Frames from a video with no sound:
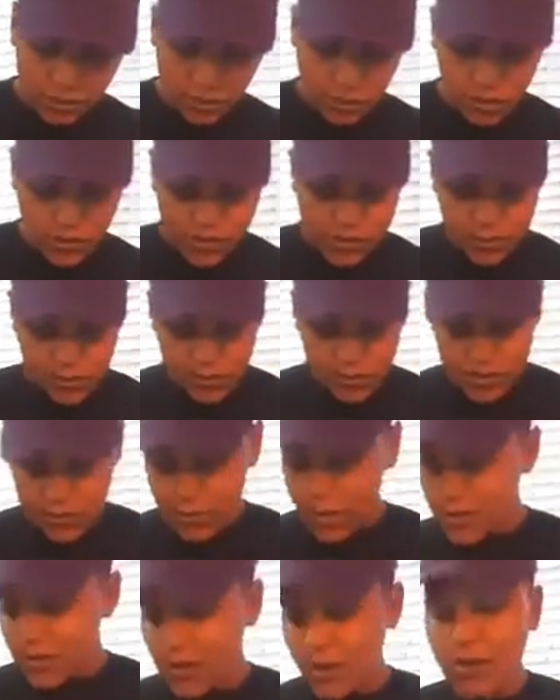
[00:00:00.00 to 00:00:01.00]
mostly because
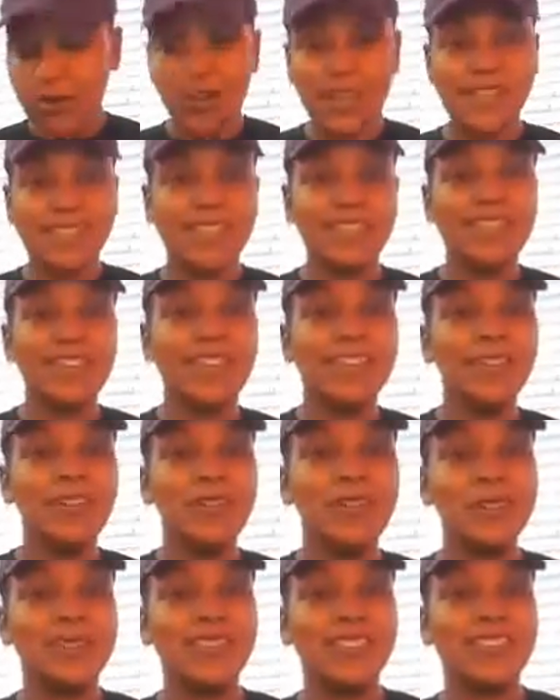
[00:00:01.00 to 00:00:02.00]
my daughter hasn't
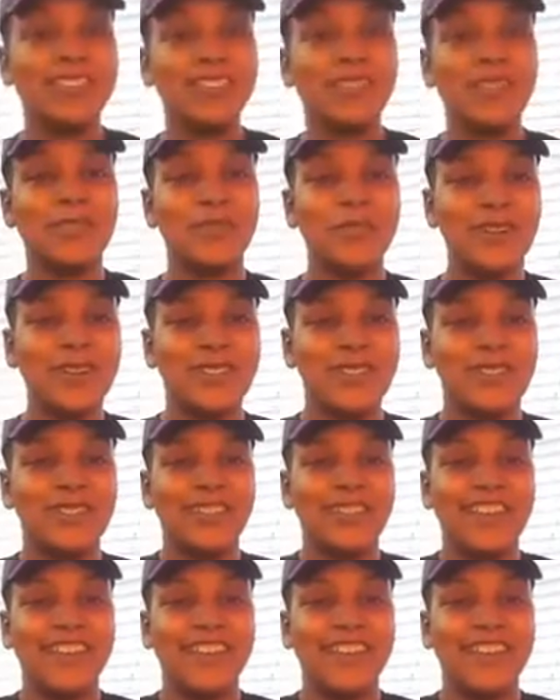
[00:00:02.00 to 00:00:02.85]
unloaded the dishwasher